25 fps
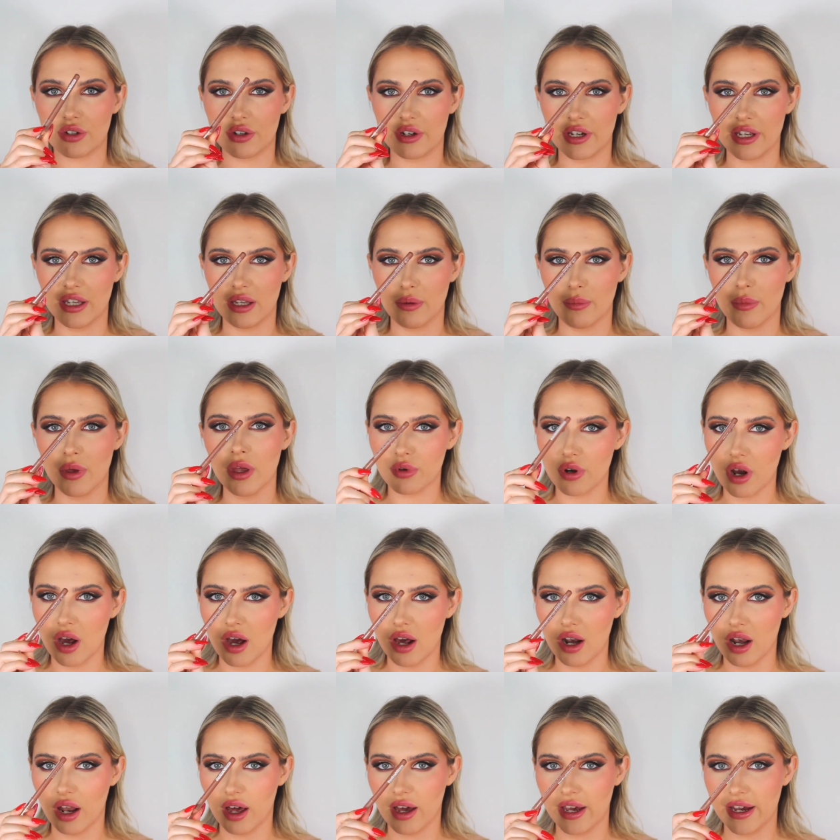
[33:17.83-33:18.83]
Cream
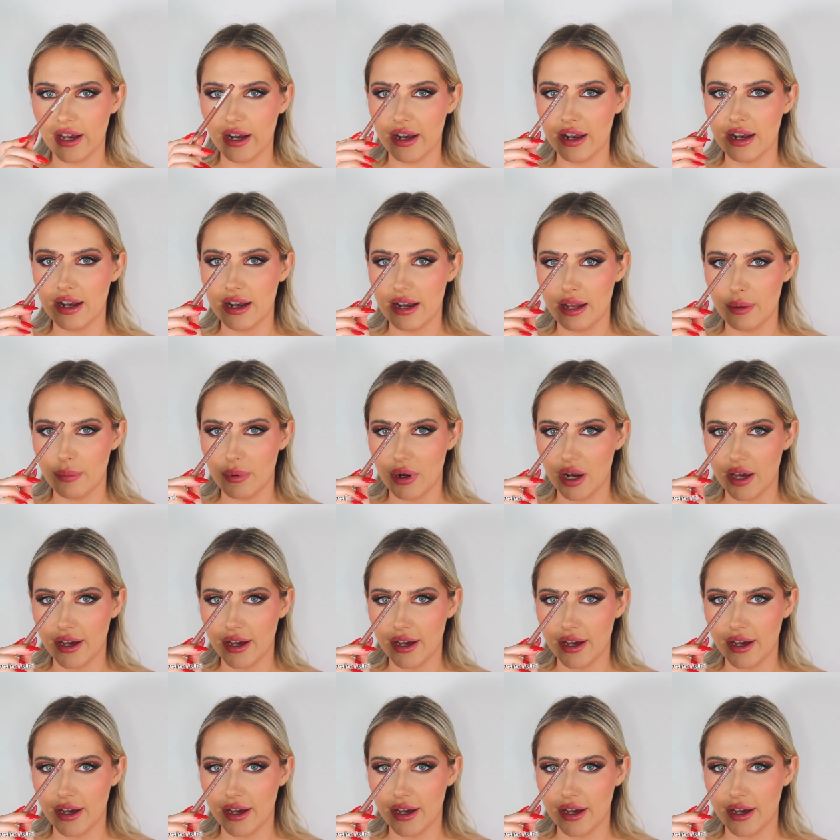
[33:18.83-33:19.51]
Praline Lip